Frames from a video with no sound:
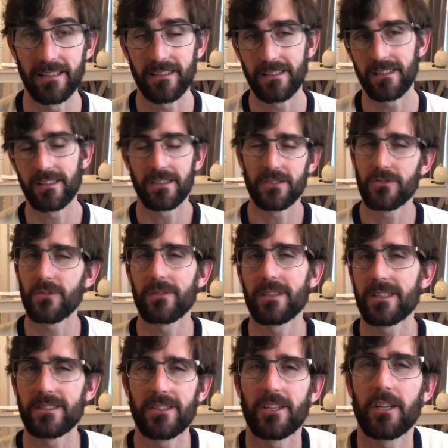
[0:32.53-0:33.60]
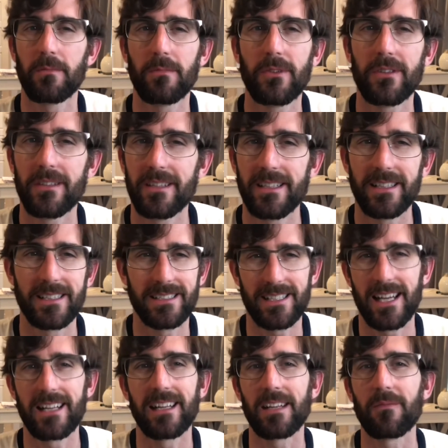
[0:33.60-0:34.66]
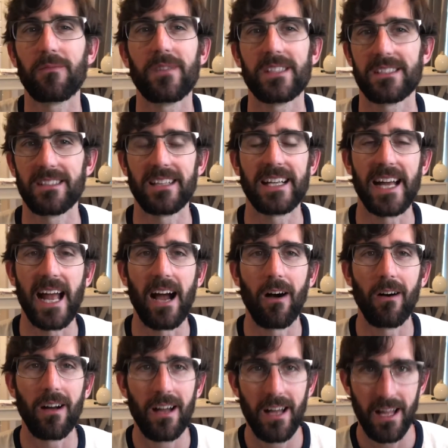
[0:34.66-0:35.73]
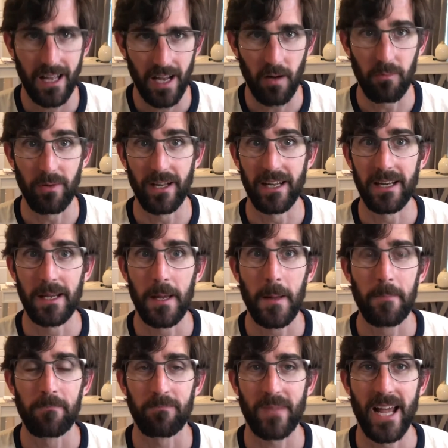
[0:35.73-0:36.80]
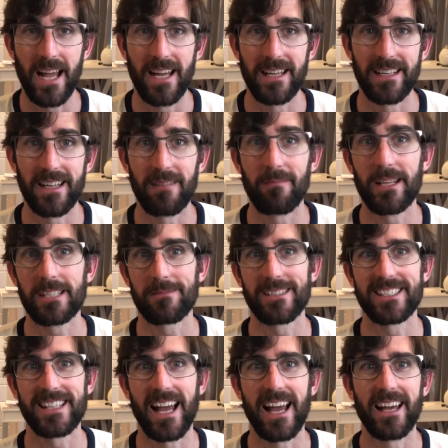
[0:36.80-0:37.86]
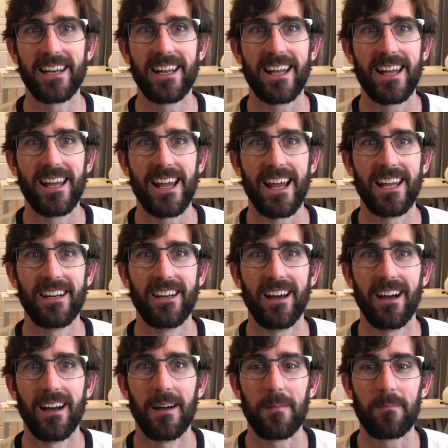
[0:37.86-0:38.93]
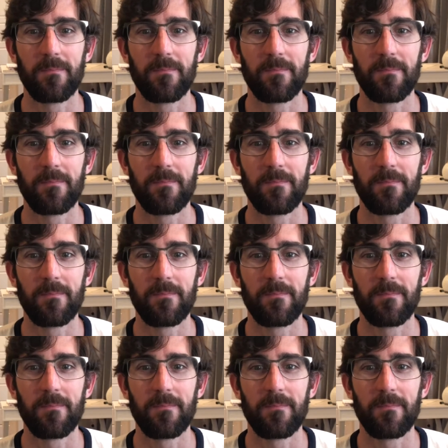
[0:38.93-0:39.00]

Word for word: The, the truth is, the community is kind of like fizzling out a bit, and it makes me sad. And uh,